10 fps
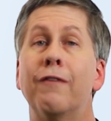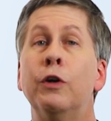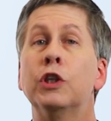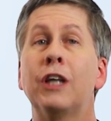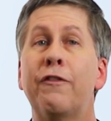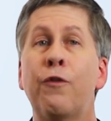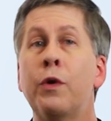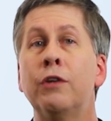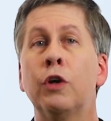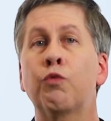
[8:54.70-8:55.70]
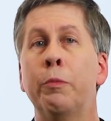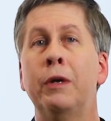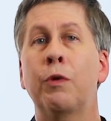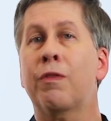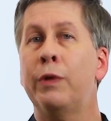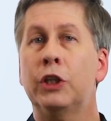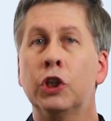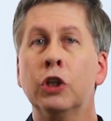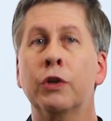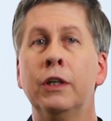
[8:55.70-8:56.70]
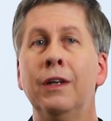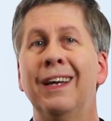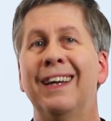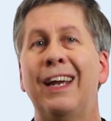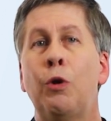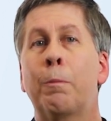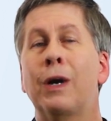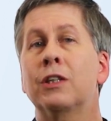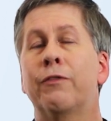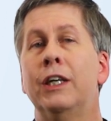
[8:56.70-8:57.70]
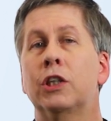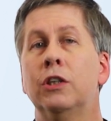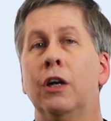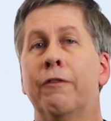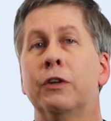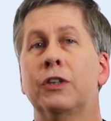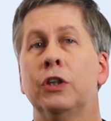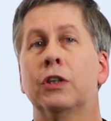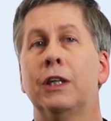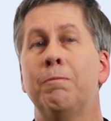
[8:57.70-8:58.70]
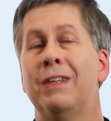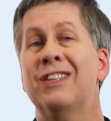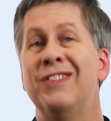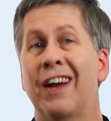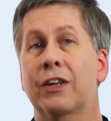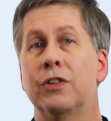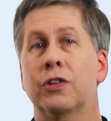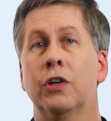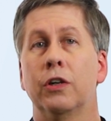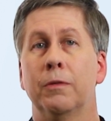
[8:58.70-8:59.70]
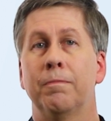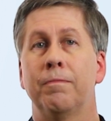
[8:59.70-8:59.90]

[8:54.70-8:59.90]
versus a 40 year old woman with three children in whom preservation of fertility is not a concern.